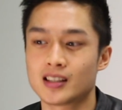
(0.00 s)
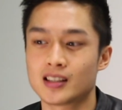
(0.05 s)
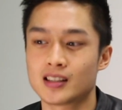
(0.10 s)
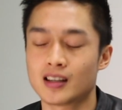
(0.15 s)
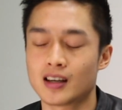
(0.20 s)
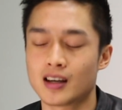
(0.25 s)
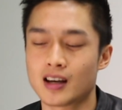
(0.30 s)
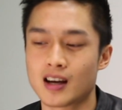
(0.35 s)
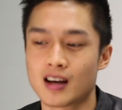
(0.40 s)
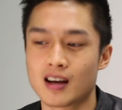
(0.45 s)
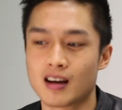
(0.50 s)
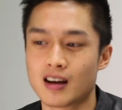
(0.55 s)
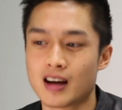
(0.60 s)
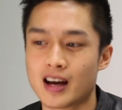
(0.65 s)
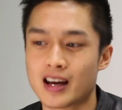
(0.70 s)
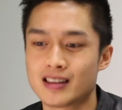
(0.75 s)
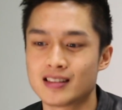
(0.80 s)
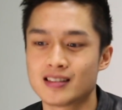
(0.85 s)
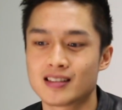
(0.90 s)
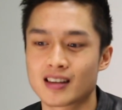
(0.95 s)

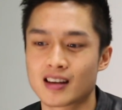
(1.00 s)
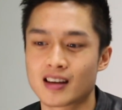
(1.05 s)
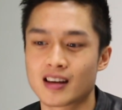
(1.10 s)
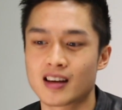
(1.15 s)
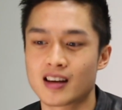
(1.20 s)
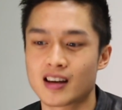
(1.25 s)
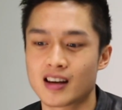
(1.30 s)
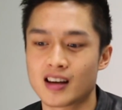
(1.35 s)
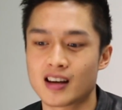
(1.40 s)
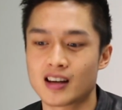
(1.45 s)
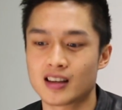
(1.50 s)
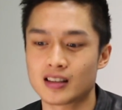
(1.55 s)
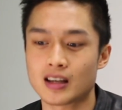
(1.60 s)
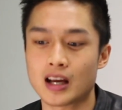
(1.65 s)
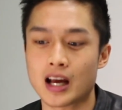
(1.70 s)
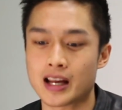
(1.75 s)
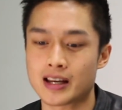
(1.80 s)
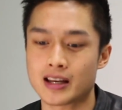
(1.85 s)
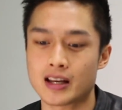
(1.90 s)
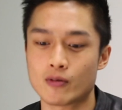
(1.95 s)

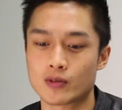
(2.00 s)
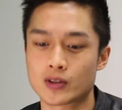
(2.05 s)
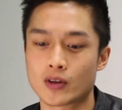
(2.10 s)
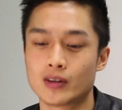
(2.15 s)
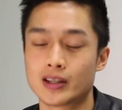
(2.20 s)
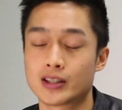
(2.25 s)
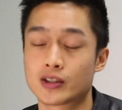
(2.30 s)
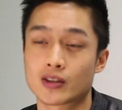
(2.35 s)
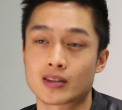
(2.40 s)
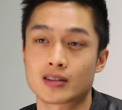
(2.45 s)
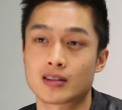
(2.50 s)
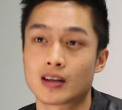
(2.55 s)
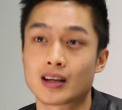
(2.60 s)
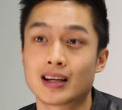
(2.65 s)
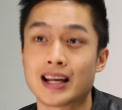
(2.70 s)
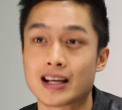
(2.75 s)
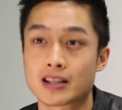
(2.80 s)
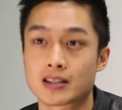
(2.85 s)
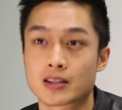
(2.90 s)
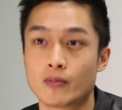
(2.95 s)
it was only just to
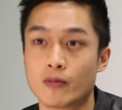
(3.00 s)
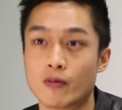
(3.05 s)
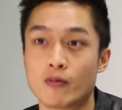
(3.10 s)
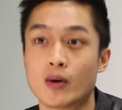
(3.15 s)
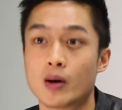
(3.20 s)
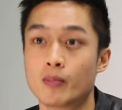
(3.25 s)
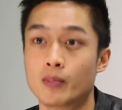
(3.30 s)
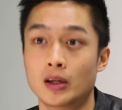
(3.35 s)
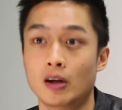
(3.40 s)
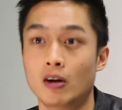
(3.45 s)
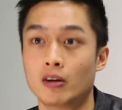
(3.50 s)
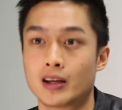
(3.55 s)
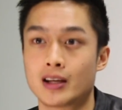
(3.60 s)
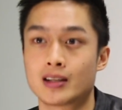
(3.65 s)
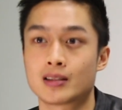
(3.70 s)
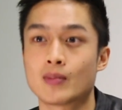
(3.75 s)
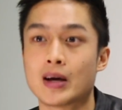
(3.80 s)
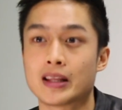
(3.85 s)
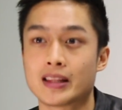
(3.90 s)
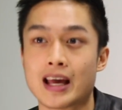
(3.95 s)
collect some of my
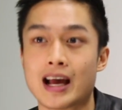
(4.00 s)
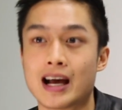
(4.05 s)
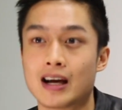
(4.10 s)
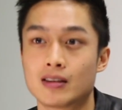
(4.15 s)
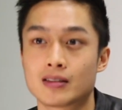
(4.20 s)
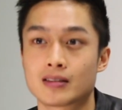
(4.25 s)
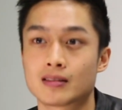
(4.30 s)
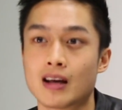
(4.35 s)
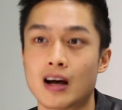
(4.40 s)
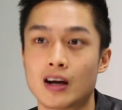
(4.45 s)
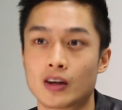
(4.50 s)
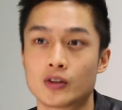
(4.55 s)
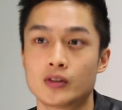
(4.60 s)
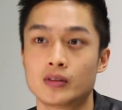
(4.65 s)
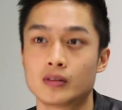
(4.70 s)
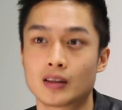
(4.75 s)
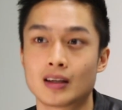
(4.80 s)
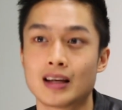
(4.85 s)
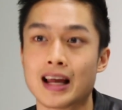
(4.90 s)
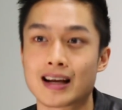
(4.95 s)
belongings back at the house that I
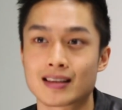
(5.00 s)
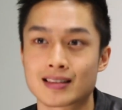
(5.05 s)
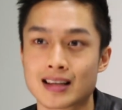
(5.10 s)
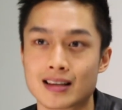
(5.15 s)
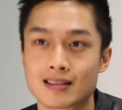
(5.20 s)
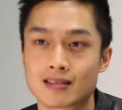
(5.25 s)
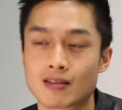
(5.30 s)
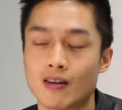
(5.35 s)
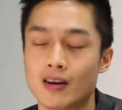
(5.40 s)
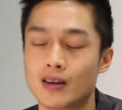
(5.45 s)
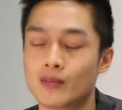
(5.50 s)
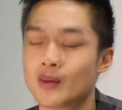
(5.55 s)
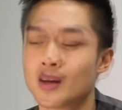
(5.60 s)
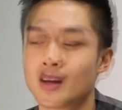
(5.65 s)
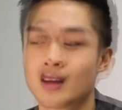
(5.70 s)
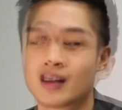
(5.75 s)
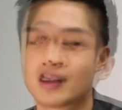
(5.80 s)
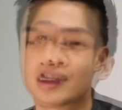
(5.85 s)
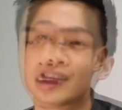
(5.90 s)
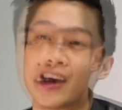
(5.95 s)
couldn't collect at the time.
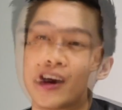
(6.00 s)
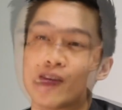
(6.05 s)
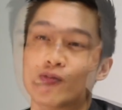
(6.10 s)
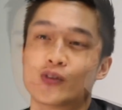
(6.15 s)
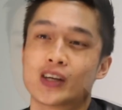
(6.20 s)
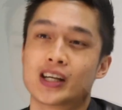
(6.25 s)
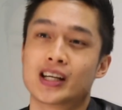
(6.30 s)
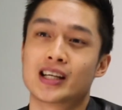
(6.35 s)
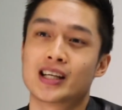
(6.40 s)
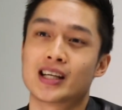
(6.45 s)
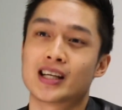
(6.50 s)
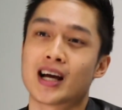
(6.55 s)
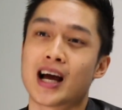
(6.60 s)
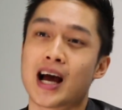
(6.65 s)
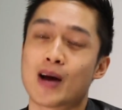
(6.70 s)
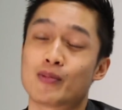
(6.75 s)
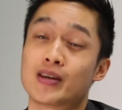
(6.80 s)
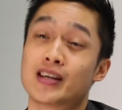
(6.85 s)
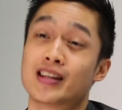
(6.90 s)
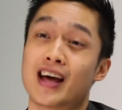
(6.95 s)
Just going to say I'm really
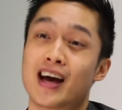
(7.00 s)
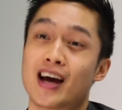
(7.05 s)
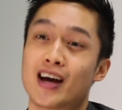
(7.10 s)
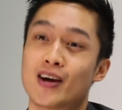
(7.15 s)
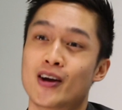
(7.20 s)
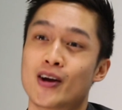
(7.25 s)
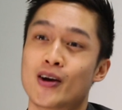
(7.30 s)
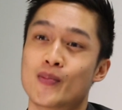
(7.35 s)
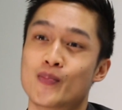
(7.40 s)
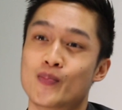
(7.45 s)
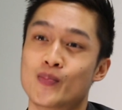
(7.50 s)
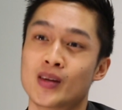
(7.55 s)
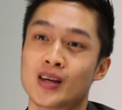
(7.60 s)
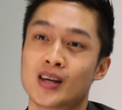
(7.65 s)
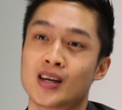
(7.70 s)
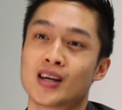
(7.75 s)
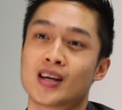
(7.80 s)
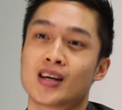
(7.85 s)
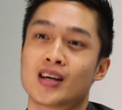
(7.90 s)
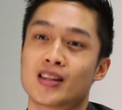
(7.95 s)
happy that
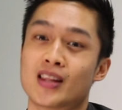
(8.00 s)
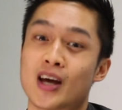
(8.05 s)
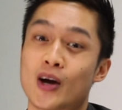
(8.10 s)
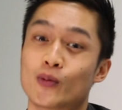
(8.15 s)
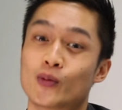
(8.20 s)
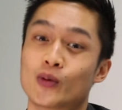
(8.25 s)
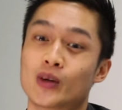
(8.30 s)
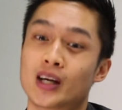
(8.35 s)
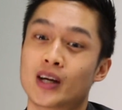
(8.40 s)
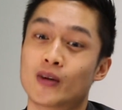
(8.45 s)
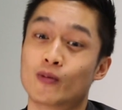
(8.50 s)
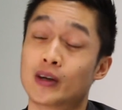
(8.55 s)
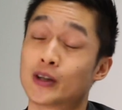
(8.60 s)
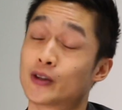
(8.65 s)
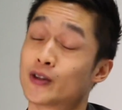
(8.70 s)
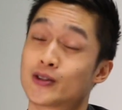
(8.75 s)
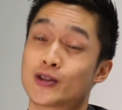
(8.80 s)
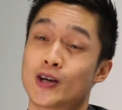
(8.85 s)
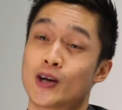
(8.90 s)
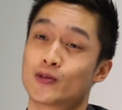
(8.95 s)
we're in
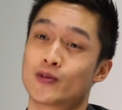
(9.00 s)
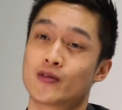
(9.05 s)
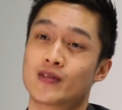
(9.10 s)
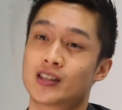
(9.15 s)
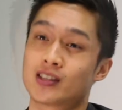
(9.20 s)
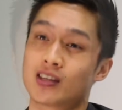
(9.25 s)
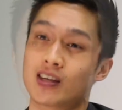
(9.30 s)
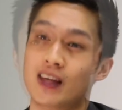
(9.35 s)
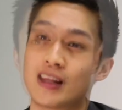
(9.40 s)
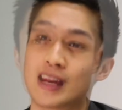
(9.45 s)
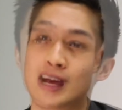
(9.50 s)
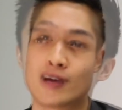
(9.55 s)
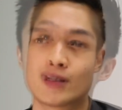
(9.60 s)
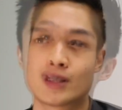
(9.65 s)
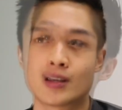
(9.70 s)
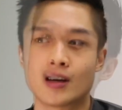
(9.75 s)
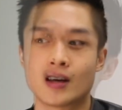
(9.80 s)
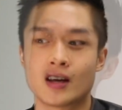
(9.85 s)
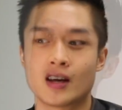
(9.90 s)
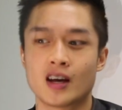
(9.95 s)
good terms with each other now.
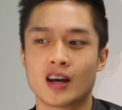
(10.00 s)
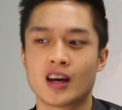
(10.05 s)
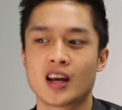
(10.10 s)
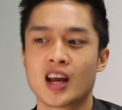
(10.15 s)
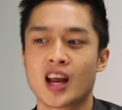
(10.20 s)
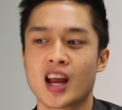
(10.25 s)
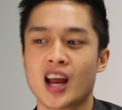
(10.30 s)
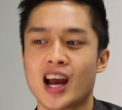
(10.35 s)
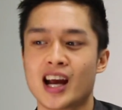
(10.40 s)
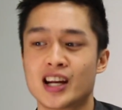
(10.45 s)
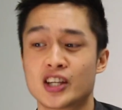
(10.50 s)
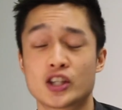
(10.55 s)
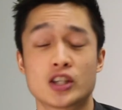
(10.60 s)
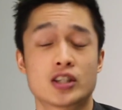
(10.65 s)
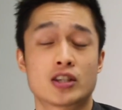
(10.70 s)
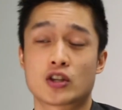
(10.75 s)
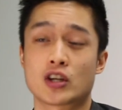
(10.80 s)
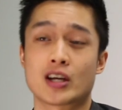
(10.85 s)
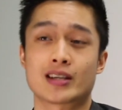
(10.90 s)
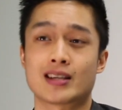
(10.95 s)
Visit her, and she
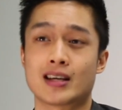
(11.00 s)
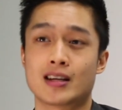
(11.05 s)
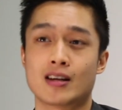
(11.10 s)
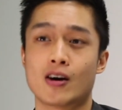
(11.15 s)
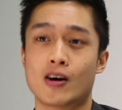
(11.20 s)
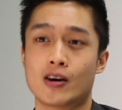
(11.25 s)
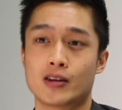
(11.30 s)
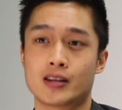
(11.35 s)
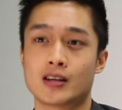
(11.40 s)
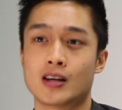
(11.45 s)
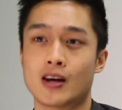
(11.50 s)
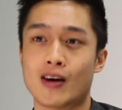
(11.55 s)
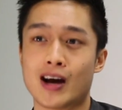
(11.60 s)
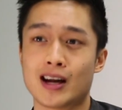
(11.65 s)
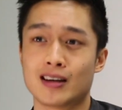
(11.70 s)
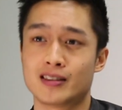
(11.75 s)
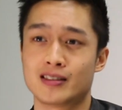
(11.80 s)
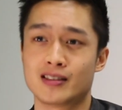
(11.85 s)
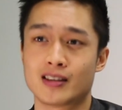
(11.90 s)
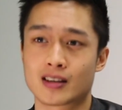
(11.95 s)
suggested,
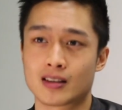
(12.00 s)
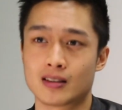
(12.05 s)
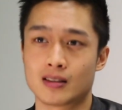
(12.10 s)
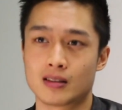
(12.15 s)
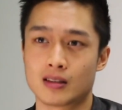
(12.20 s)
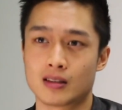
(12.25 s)
Alan, you